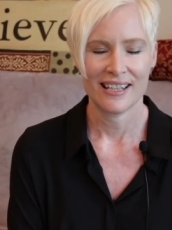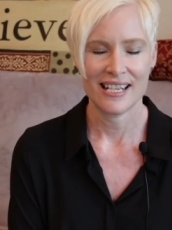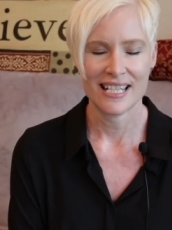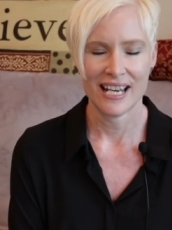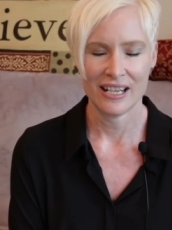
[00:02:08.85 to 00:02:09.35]
The
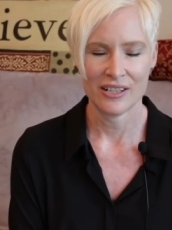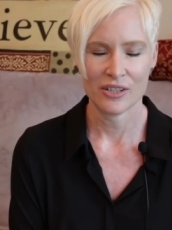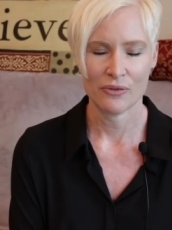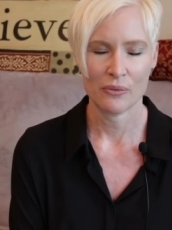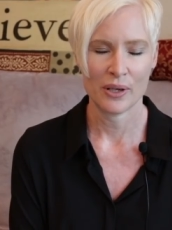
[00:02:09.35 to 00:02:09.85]
intent
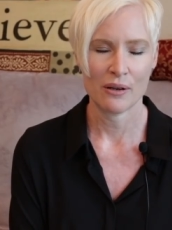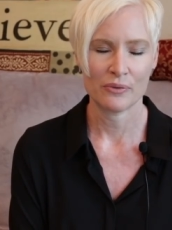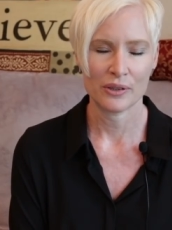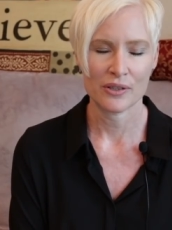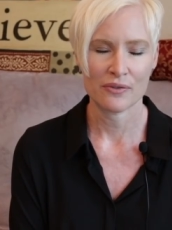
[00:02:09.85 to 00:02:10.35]
is for
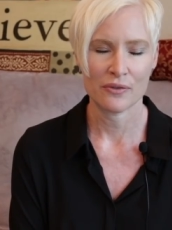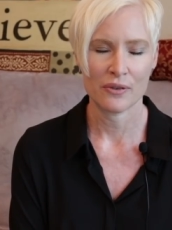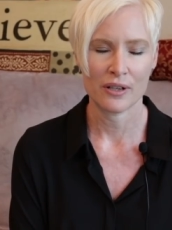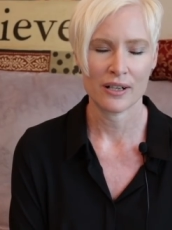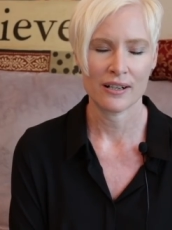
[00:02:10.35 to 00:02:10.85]
whatever is
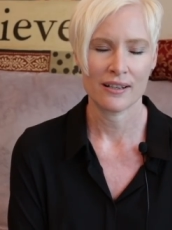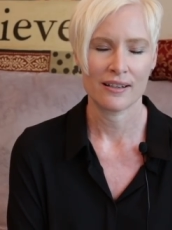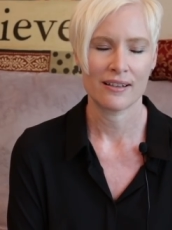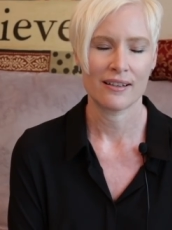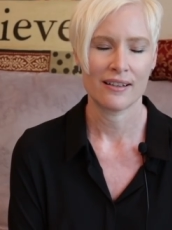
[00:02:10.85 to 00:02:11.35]
for
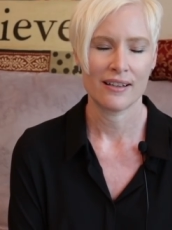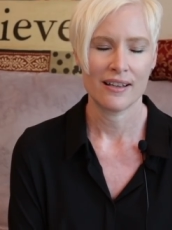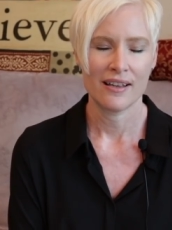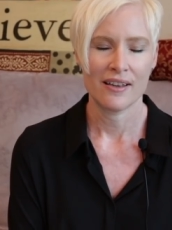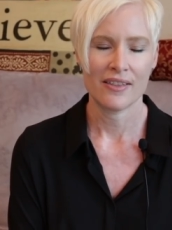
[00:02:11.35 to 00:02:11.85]

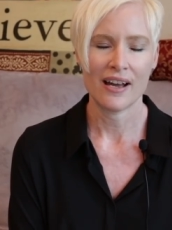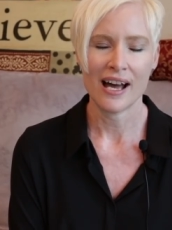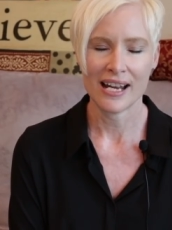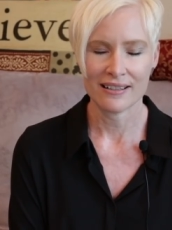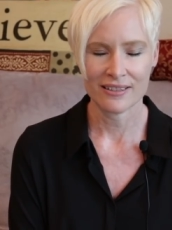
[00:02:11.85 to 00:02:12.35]
the
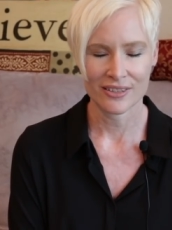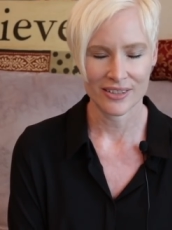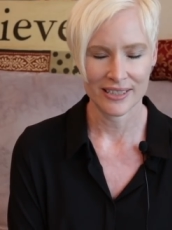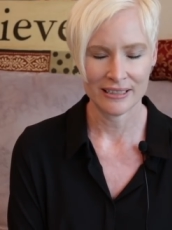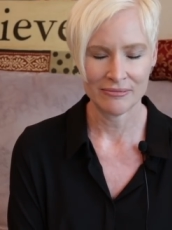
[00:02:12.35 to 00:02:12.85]
highest
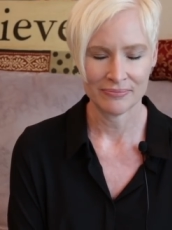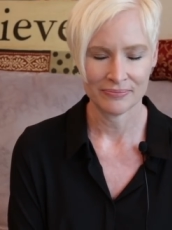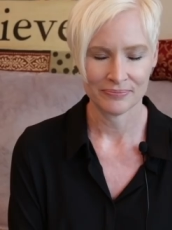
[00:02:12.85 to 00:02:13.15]
good.